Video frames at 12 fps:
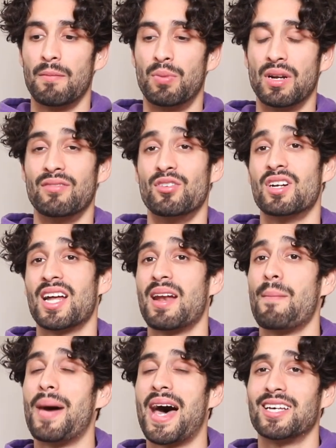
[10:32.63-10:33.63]
But if you're not
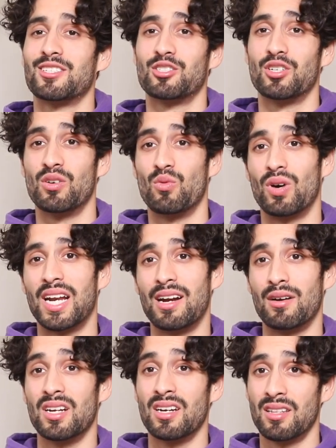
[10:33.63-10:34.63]
a master in one
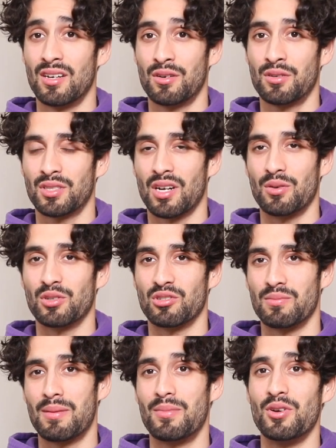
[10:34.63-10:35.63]
area of those, always
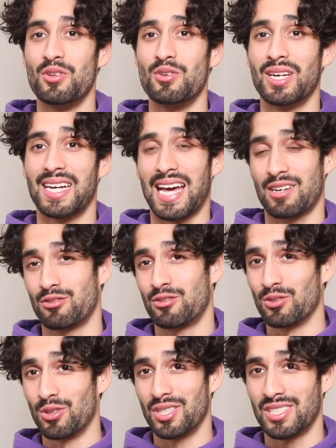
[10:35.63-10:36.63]
remember you can
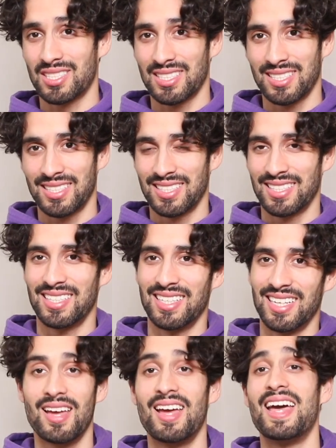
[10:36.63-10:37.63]
outsource.
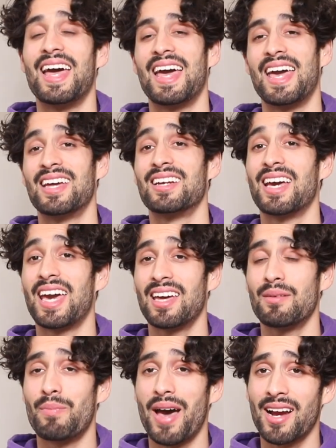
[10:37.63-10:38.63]
And,
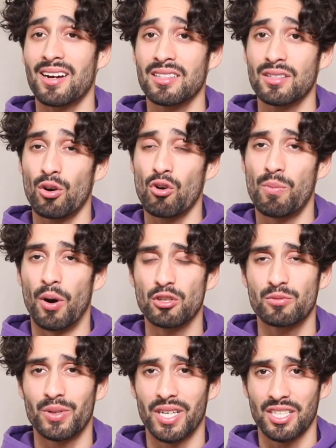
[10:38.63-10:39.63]
and back on the whole
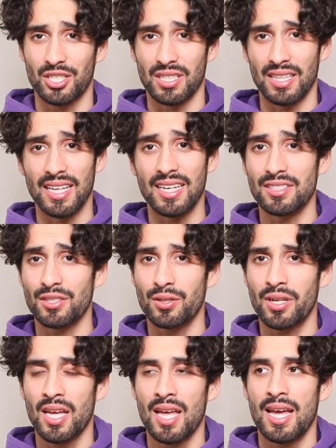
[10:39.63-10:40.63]
post-production thing,
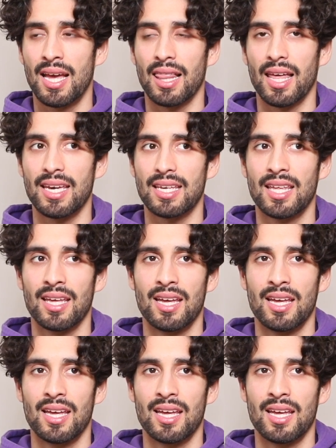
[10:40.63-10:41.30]
dude, like,